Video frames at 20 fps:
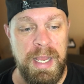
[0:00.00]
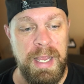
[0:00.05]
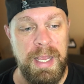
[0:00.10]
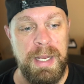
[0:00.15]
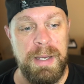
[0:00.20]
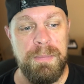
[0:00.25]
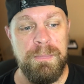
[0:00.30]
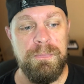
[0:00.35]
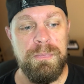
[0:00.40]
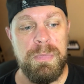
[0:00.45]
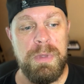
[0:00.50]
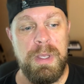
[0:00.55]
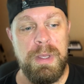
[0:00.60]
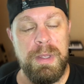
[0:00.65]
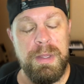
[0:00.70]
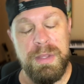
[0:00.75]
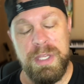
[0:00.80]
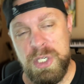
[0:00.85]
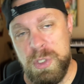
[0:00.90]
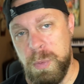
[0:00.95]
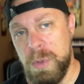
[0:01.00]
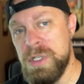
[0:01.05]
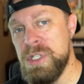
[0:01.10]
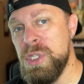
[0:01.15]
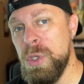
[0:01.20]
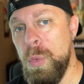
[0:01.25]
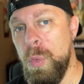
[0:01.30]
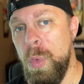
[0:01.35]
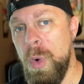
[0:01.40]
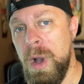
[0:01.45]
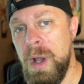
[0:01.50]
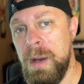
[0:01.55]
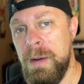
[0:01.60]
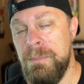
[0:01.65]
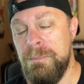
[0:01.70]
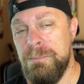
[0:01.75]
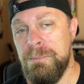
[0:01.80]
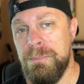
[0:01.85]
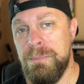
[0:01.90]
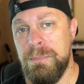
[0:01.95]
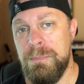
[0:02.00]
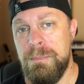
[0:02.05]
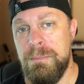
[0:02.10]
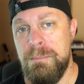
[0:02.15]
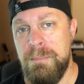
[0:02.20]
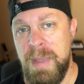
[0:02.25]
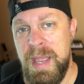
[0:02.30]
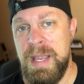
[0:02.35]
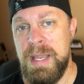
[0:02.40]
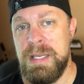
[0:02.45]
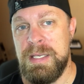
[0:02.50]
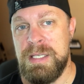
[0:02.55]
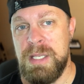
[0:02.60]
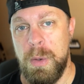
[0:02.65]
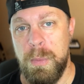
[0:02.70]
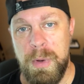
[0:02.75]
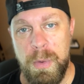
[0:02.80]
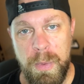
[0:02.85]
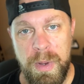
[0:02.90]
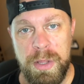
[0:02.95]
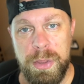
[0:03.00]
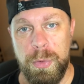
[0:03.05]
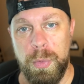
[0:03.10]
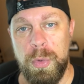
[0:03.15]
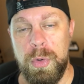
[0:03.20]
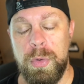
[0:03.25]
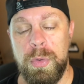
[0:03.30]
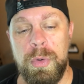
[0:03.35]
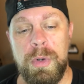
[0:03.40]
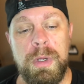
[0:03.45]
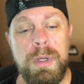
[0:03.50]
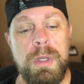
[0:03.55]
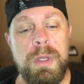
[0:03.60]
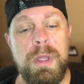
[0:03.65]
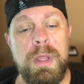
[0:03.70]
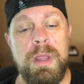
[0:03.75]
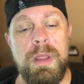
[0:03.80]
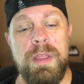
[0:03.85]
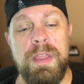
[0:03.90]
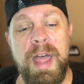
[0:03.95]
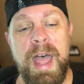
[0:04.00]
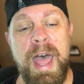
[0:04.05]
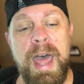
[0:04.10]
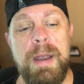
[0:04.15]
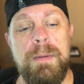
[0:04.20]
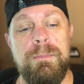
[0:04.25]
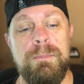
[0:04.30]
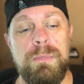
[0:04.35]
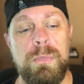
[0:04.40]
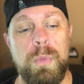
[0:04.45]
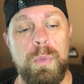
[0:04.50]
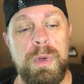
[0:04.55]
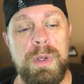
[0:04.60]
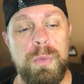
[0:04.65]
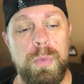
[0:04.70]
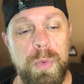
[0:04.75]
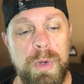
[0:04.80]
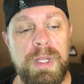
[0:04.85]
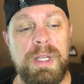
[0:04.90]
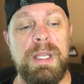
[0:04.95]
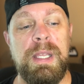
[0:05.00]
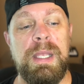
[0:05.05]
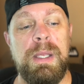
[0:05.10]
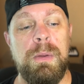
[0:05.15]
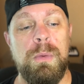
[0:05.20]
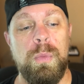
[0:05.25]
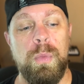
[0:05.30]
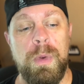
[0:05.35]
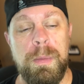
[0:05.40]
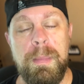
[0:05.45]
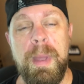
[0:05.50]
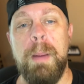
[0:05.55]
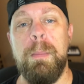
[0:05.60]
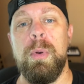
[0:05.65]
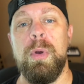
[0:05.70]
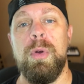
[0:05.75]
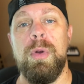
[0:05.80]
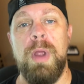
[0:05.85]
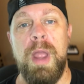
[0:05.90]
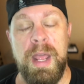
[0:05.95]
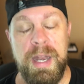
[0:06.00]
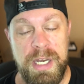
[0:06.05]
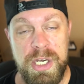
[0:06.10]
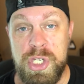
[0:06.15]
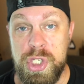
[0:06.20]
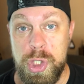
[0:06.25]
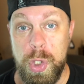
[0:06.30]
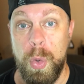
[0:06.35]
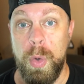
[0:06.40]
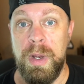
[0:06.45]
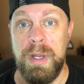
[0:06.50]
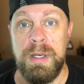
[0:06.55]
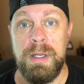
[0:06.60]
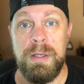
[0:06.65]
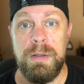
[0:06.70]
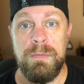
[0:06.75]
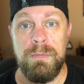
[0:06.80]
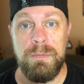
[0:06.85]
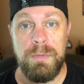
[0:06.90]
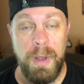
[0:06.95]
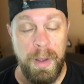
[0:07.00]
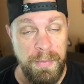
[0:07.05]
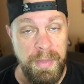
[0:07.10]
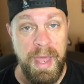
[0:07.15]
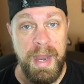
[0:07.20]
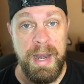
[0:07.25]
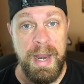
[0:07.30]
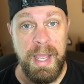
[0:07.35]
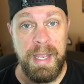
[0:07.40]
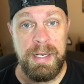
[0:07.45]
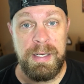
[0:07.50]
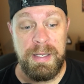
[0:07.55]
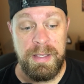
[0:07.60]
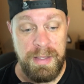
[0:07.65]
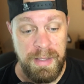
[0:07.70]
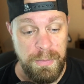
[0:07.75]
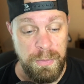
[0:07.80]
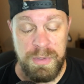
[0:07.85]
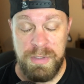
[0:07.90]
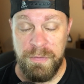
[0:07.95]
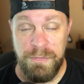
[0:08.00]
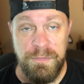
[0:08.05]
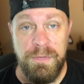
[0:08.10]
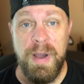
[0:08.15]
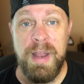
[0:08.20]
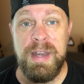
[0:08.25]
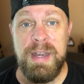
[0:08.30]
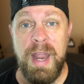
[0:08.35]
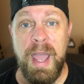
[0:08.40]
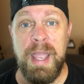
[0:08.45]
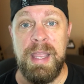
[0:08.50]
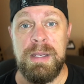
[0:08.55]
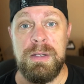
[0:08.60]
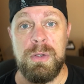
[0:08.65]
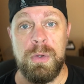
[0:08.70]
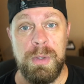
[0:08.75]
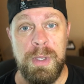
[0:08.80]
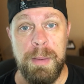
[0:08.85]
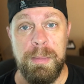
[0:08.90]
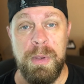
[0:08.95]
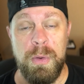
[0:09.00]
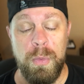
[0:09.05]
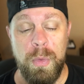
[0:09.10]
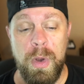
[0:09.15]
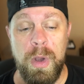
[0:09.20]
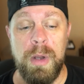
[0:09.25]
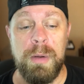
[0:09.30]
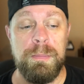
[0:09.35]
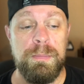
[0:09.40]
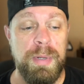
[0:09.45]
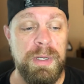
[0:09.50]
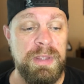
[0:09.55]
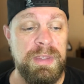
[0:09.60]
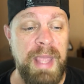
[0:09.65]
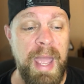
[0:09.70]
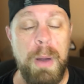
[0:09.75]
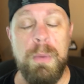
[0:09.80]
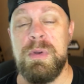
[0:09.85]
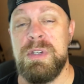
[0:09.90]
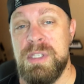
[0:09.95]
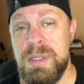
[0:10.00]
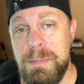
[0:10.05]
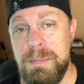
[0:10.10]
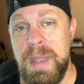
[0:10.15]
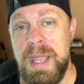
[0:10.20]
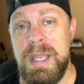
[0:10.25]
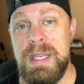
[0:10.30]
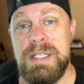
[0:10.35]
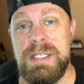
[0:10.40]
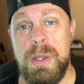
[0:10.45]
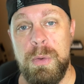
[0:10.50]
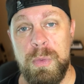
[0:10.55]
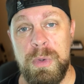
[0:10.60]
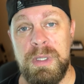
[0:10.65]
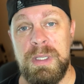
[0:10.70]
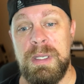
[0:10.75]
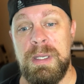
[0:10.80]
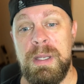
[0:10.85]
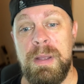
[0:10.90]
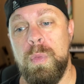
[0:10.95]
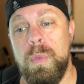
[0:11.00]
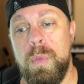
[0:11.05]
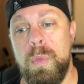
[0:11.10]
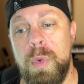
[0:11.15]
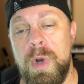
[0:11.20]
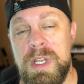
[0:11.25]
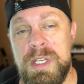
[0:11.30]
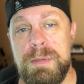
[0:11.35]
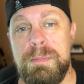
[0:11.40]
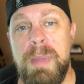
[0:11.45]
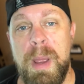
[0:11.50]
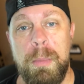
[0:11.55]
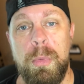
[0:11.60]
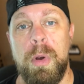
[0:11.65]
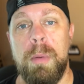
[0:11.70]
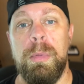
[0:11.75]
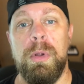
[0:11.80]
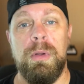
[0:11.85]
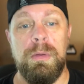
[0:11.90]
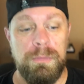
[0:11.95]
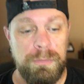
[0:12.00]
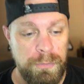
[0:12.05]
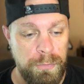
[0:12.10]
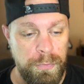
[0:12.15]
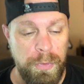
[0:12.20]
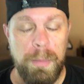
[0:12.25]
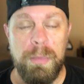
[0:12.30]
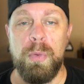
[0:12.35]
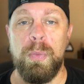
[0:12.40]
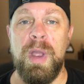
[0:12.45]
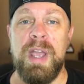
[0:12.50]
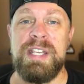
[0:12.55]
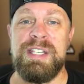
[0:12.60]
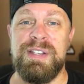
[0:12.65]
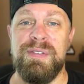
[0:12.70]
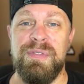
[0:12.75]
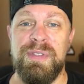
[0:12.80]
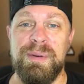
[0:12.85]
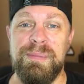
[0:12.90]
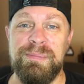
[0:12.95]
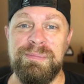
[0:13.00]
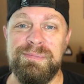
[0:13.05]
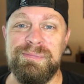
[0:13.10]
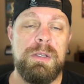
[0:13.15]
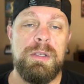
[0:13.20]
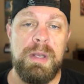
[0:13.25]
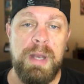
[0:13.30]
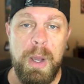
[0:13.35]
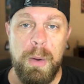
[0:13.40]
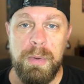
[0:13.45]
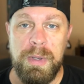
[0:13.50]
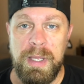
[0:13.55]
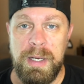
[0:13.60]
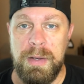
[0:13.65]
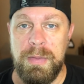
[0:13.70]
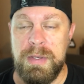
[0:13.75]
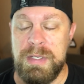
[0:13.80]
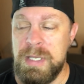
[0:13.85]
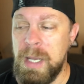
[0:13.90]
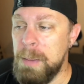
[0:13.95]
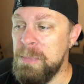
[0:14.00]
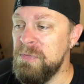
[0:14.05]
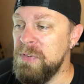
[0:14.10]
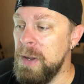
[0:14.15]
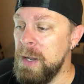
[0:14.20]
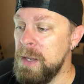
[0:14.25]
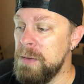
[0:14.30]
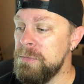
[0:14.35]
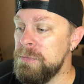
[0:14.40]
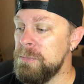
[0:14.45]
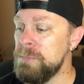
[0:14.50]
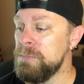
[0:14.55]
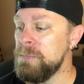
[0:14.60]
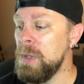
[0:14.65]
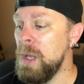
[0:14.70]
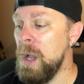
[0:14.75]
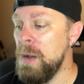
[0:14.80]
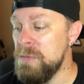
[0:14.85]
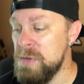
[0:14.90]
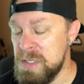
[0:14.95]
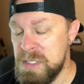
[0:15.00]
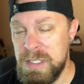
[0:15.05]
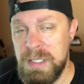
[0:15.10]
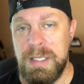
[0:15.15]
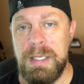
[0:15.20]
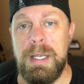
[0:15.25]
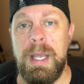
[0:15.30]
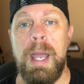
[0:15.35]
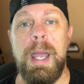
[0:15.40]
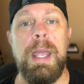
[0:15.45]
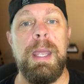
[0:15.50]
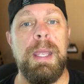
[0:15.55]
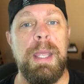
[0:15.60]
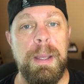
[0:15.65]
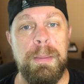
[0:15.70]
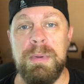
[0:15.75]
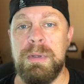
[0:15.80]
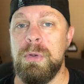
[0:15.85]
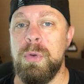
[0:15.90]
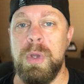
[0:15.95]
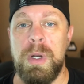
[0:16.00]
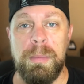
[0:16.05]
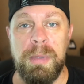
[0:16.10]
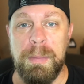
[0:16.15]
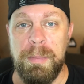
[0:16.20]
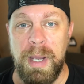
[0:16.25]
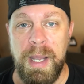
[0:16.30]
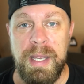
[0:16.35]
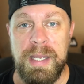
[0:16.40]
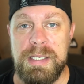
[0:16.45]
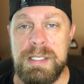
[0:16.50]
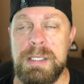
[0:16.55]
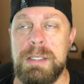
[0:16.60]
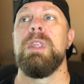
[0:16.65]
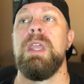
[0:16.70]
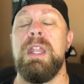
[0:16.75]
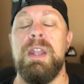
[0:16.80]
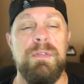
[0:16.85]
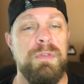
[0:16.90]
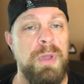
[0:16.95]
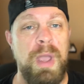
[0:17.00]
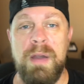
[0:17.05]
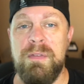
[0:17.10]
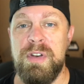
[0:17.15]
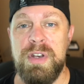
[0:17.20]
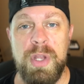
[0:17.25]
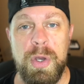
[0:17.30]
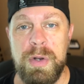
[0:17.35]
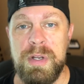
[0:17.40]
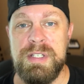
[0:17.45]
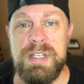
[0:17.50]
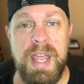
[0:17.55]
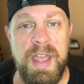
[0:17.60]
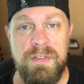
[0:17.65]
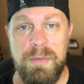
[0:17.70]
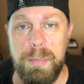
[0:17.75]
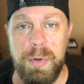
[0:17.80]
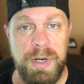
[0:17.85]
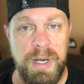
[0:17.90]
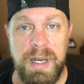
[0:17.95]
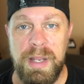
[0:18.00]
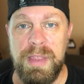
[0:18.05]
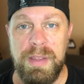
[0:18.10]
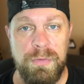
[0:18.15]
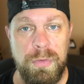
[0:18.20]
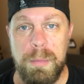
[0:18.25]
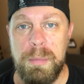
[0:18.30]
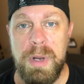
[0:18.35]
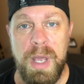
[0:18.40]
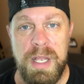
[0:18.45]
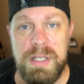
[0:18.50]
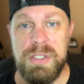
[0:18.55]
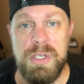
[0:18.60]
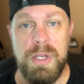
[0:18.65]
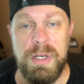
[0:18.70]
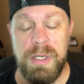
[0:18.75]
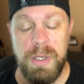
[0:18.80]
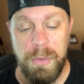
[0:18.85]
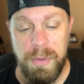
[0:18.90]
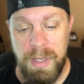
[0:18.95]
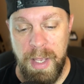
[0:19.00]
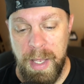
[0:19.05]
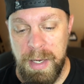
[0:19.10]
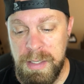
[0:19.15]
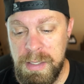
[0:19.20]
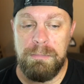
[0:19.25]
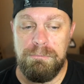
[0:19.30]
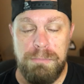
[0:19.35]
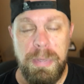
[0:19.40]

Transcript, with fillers: And this was the one maze that we went through that we really remember and enjoyed on that night. It was a fun night, don't get me wrong, but that was the maze that really was memorable from the rest of them. So now we'll get into the top five. Obviously, I am incredibly biased, and if you haven't noticed, I haven't put anything from Knott's on here yet.